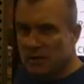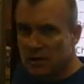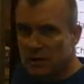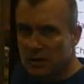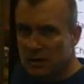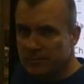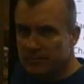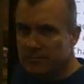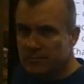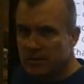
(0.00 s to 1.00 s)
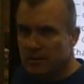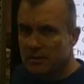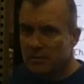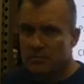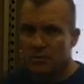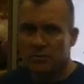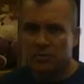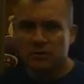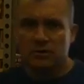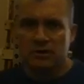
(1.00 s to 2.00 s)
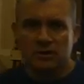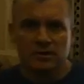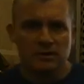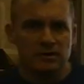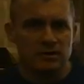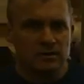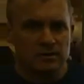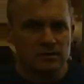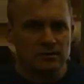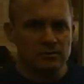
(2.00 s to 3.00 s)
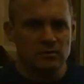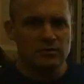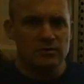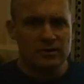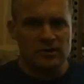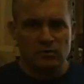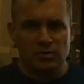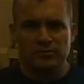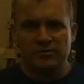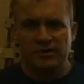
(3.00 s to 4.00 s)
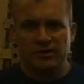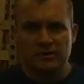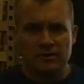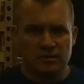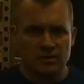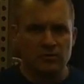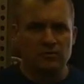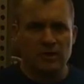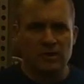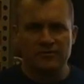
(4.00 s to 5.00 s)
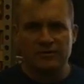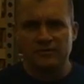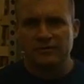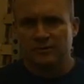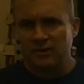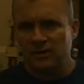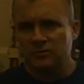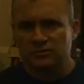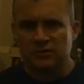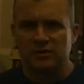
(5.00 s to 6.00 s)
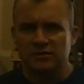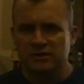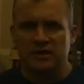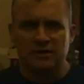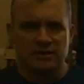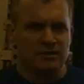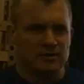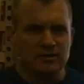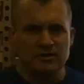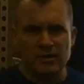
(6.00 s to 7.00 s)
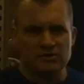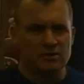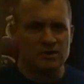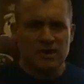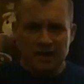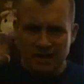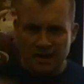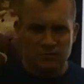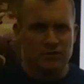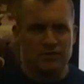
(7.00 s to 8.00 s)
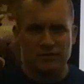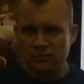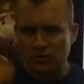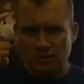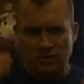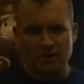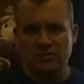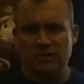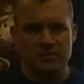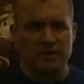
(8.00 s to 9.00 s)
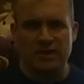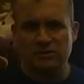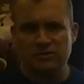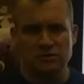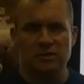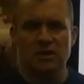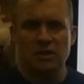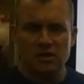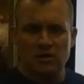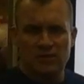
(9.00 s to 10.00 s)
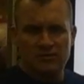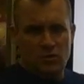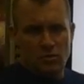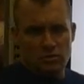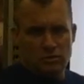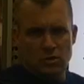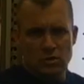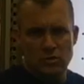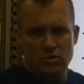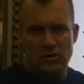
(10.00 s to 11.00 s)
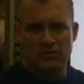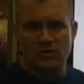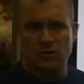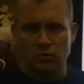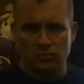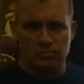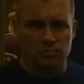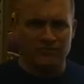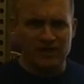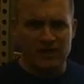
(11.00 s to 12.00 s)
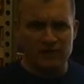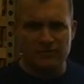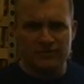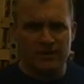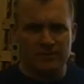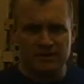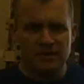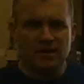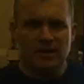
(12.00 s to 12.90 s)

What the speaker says: The booth look and represent, current graphics, colors, lights, height, interaction. Everything's good. Everything matches. You don't have an old logo. You don't have an old value statement.